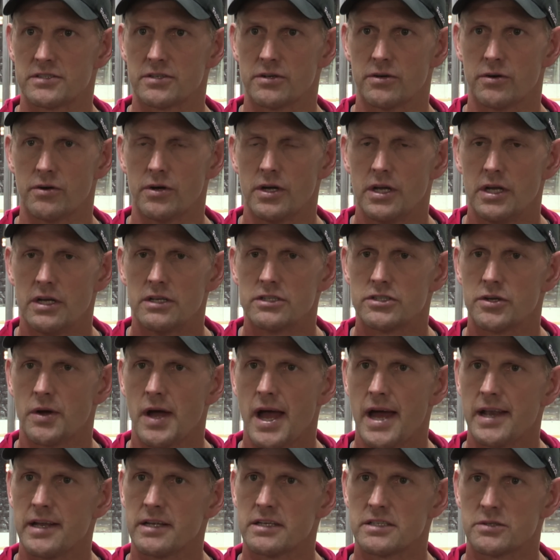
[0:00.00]
So, so
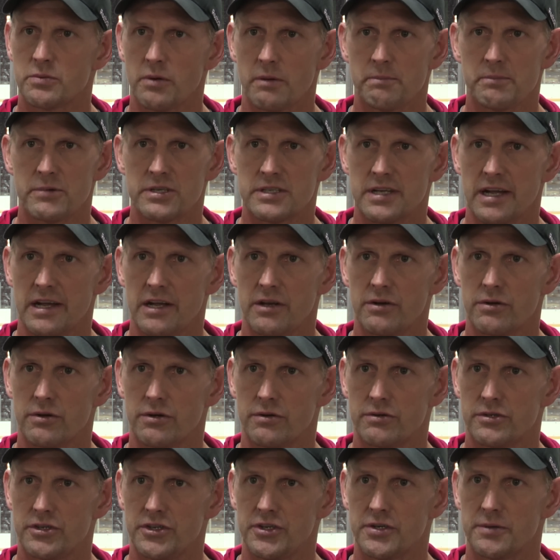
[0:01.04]
adding sweet
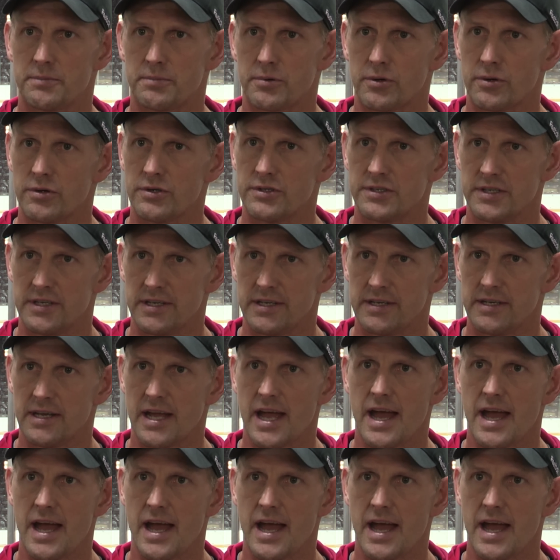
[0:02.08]
potato to your protein,